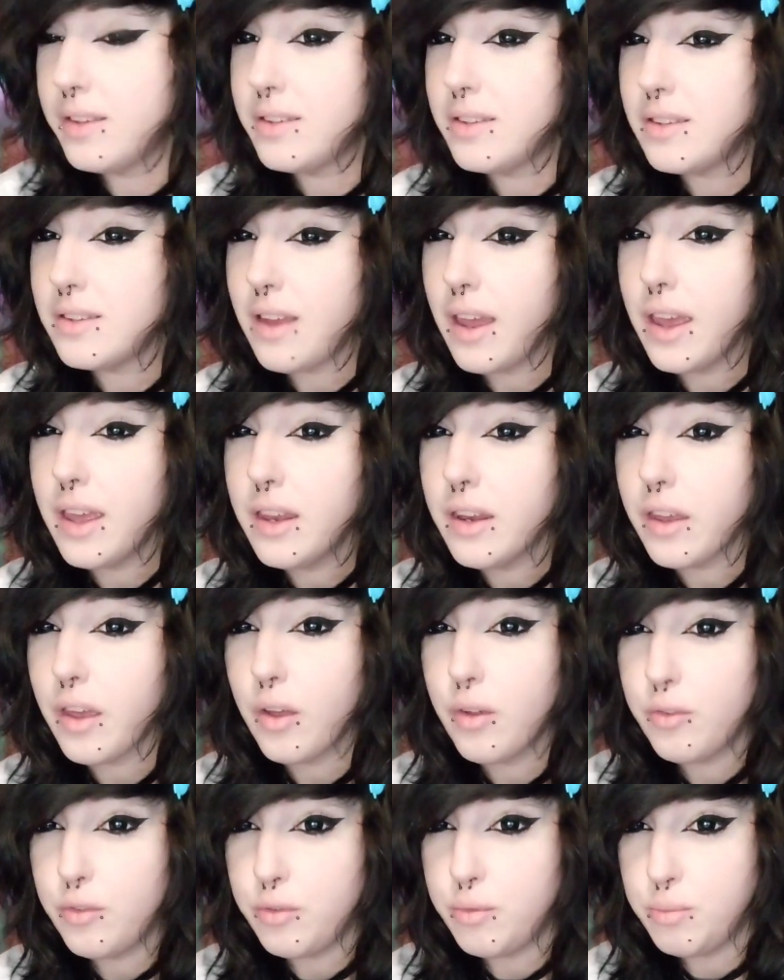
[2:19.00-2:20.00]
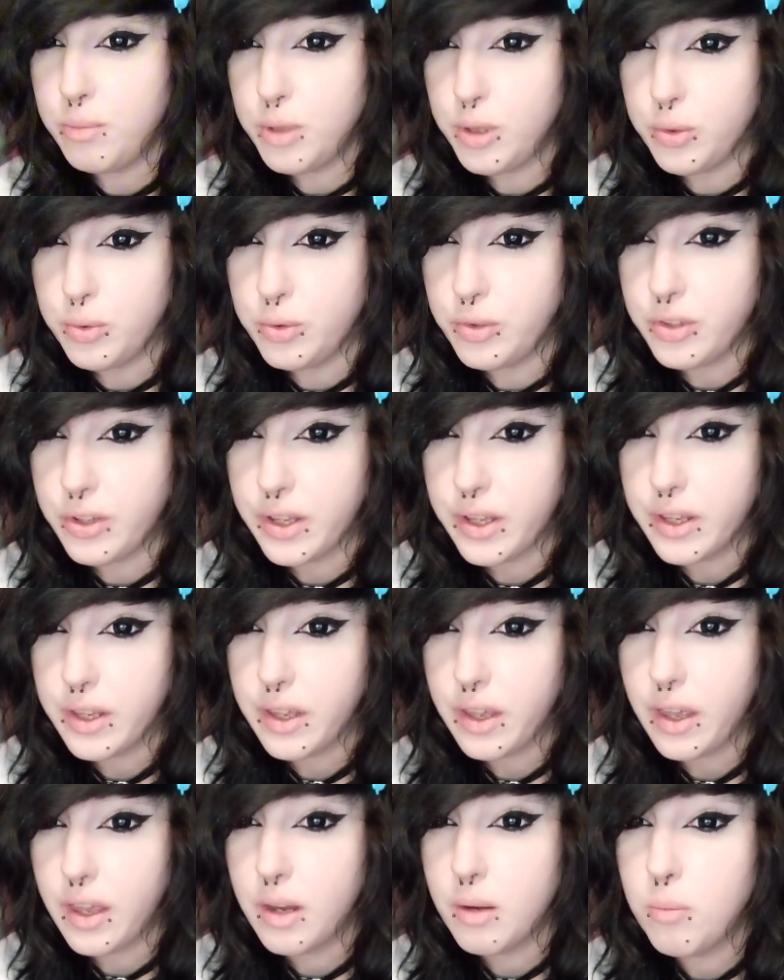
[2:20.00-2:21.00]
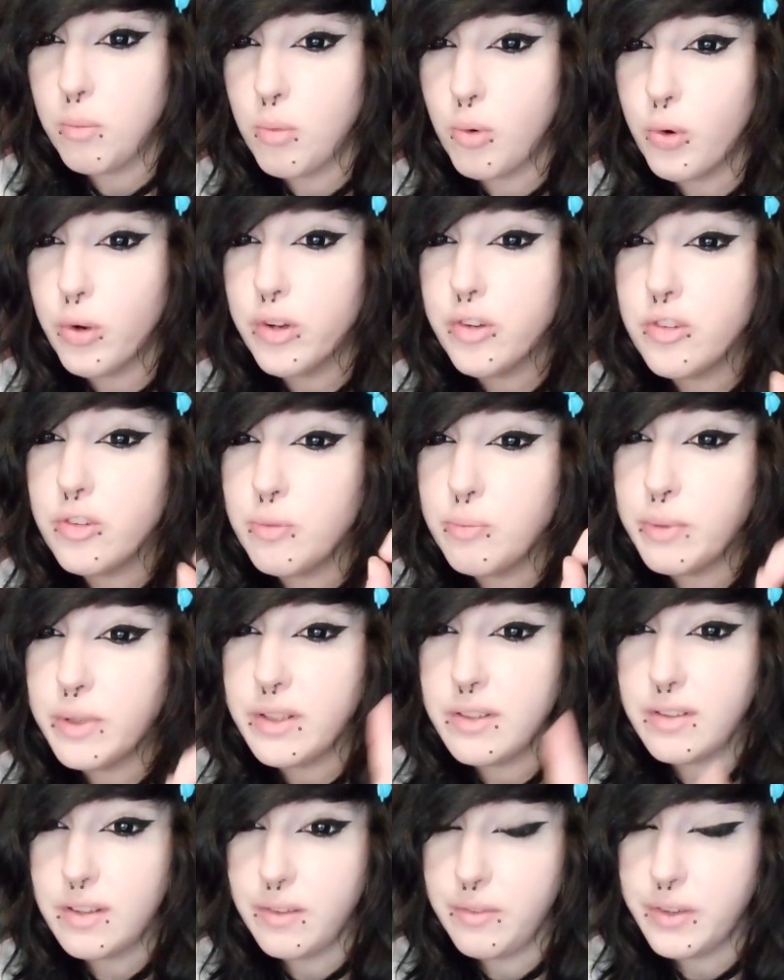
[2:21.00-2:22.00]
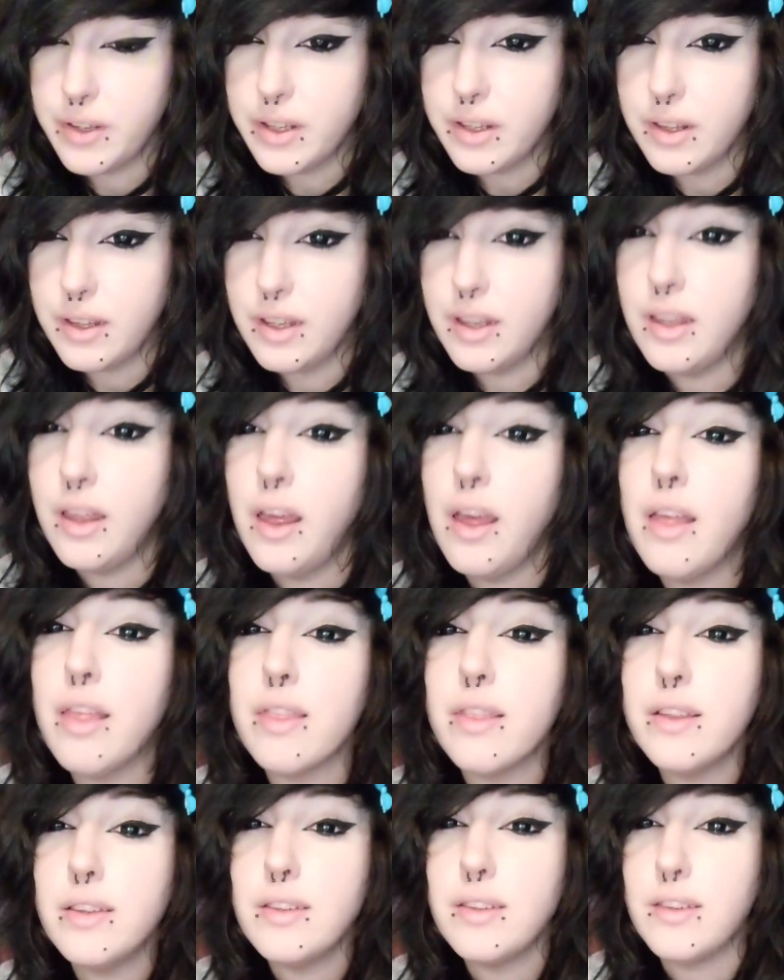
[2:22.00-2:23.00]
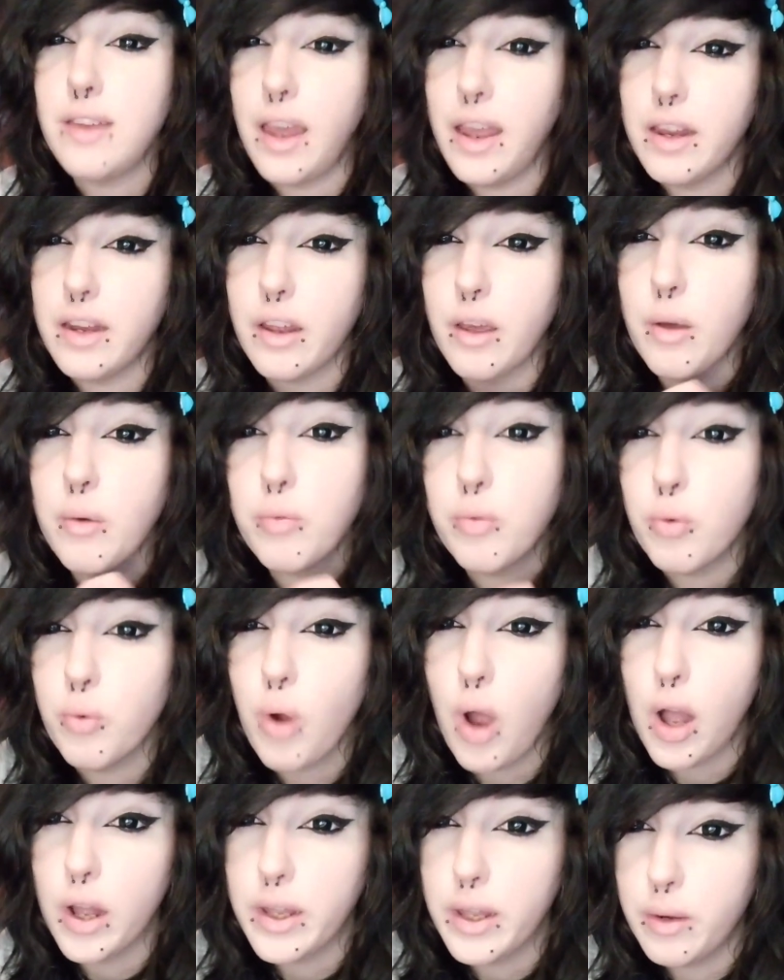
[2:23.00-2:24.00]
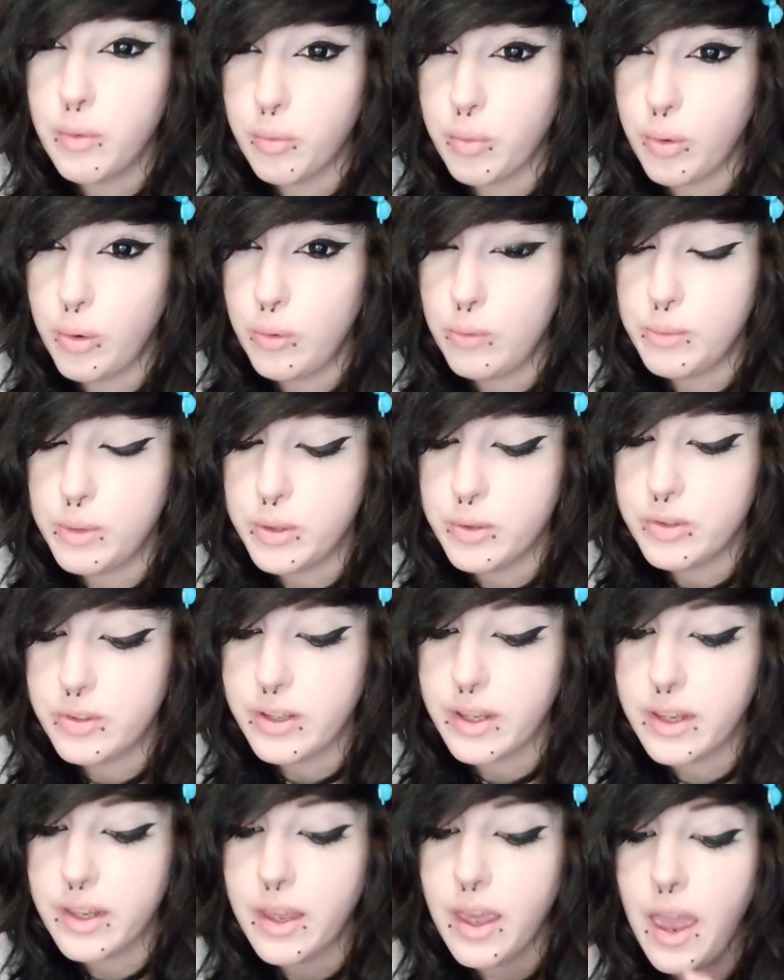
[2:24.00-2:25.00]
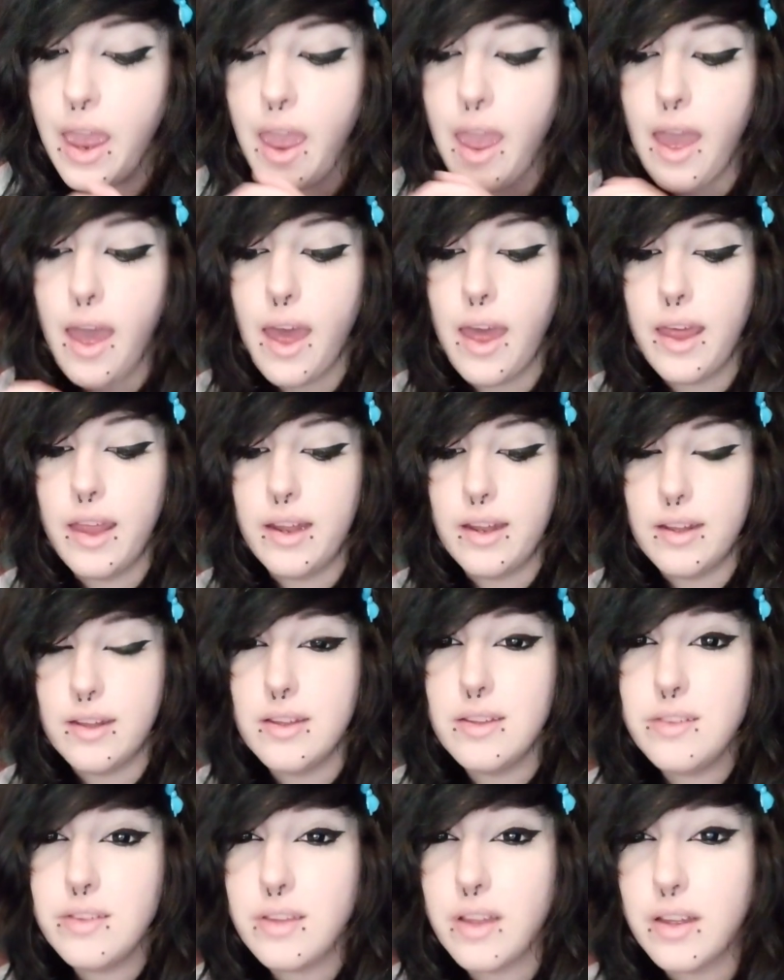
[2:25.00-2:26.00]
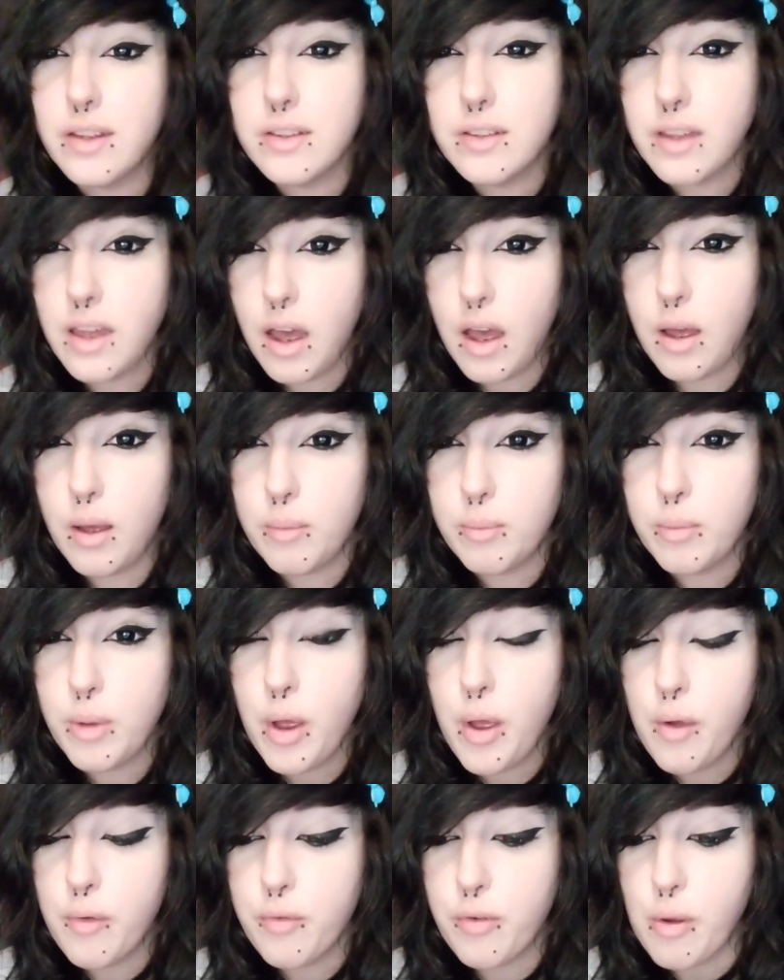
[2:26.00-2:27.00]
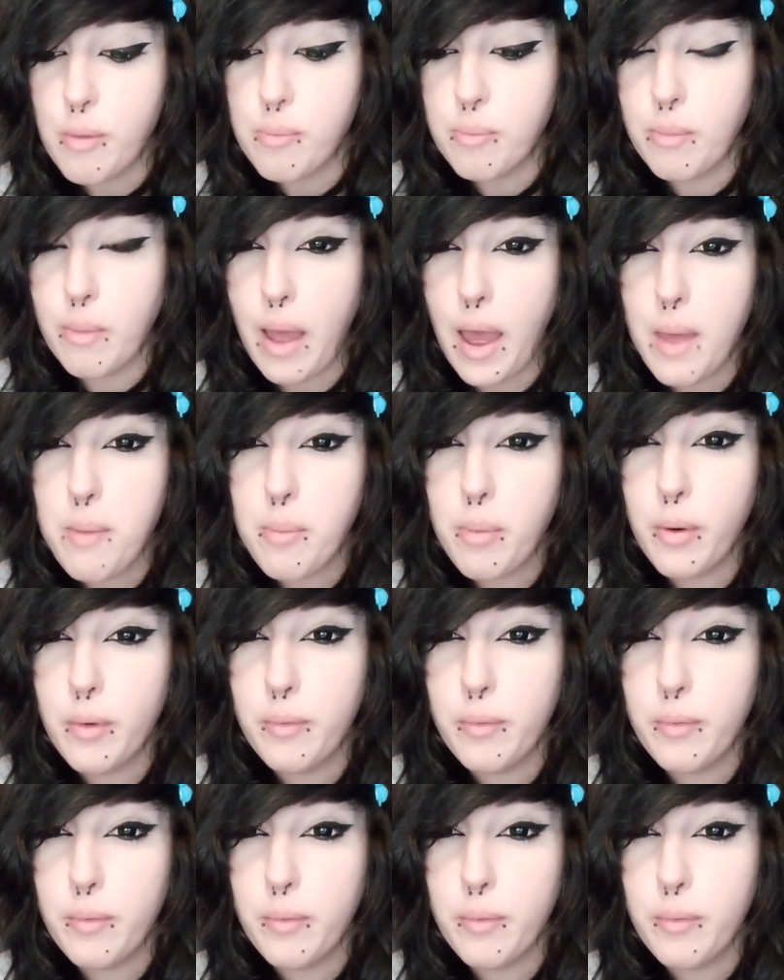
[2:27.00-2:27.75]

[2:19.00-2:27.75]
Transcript: state of music, and more specifically the state of rock and roll music. And this does come from my